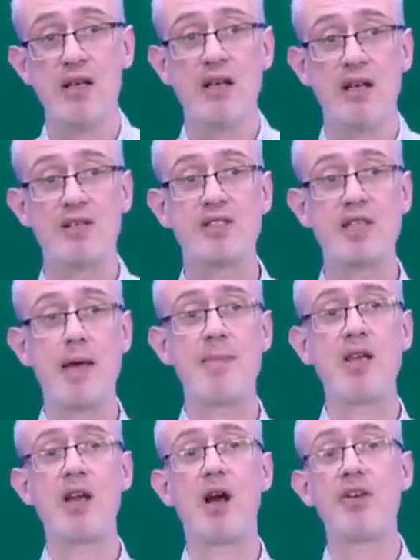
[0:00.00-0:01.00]
A
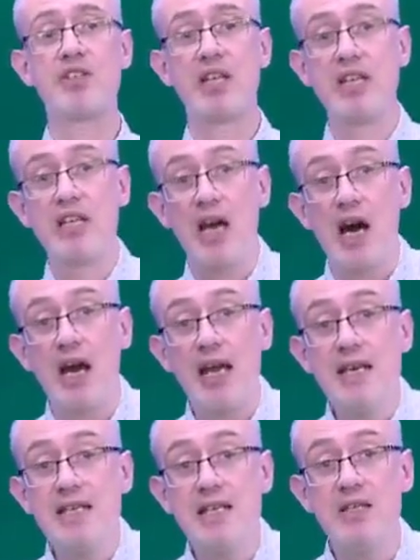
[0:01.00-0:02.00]
seminar is a
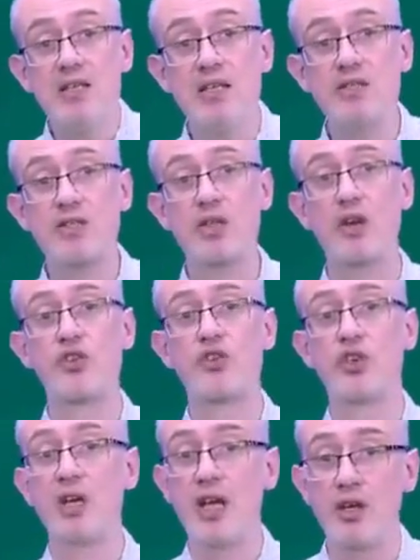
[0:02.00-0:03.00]
guided
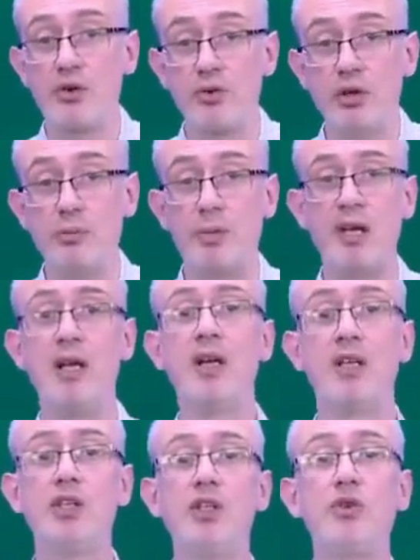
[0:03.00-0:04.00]
discussion in a group,
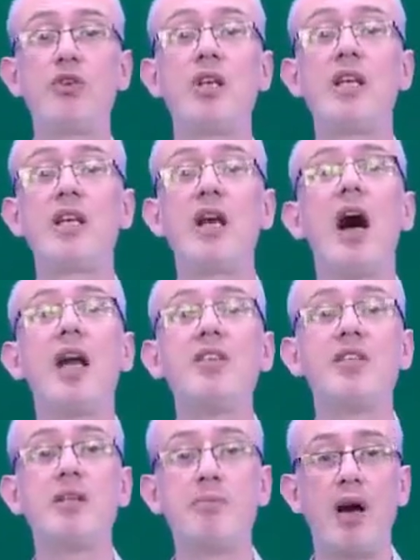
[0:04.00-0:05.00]
usually
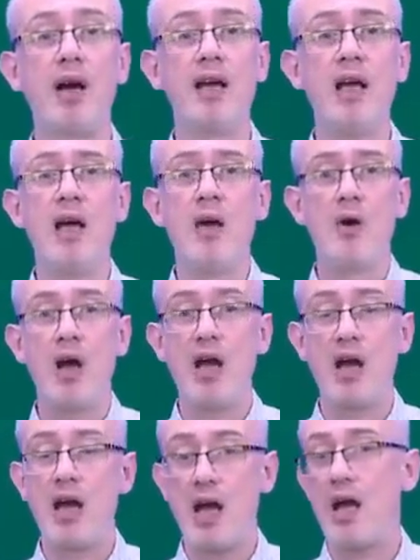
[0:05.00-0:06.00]
guided by
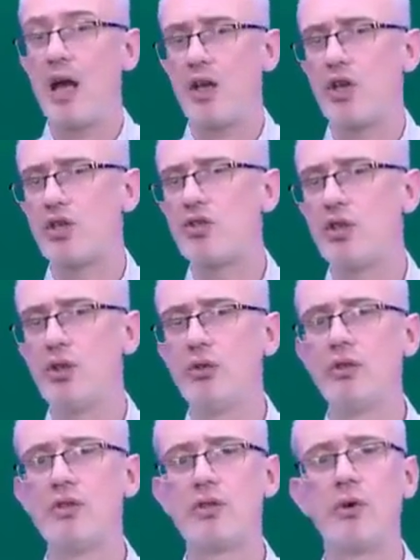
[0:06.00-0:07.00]
a
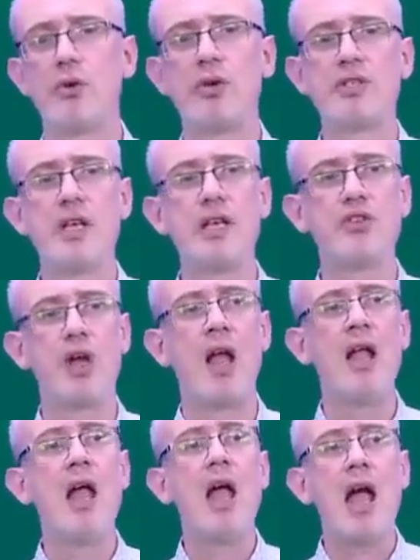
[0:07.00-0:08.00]
student or a teacher.
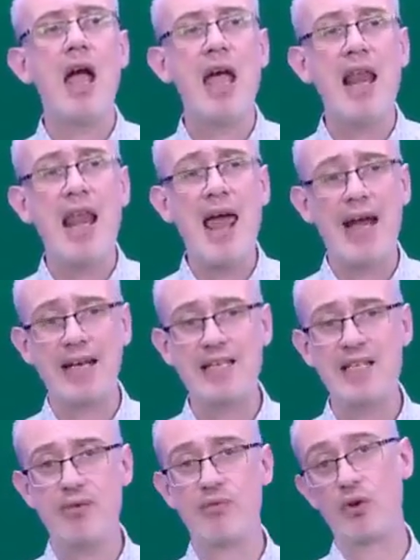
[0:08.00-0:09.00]

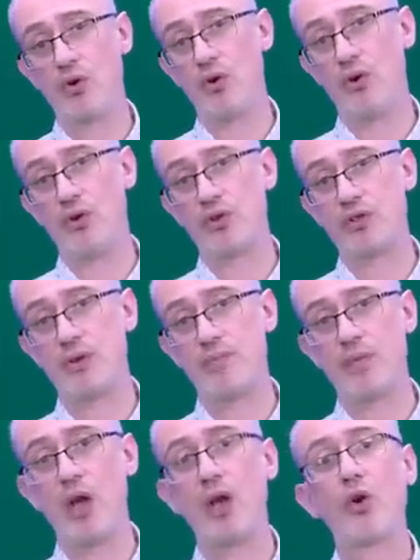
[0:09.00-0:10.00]
Elective course.
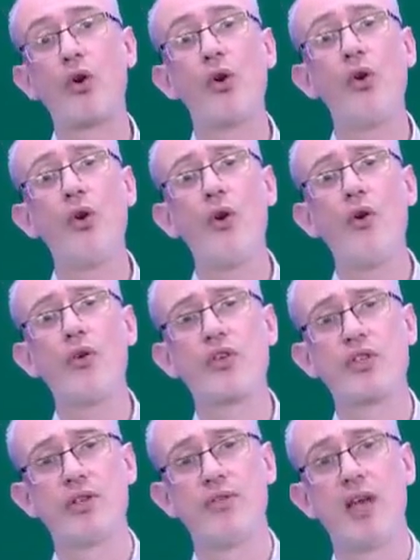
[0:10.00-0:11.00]
A
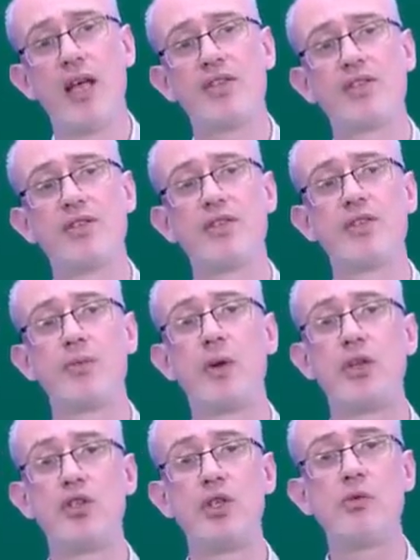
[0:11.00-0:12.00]
course of lessons
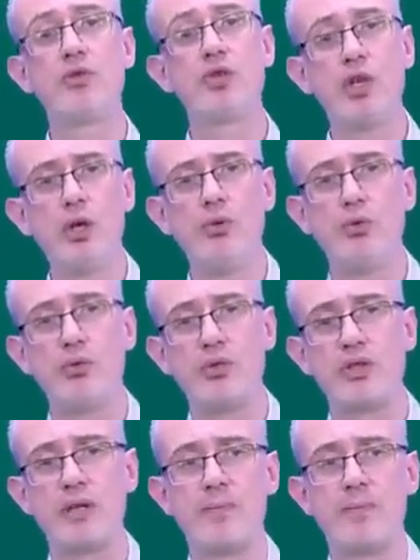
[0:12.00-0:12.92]
which you choose.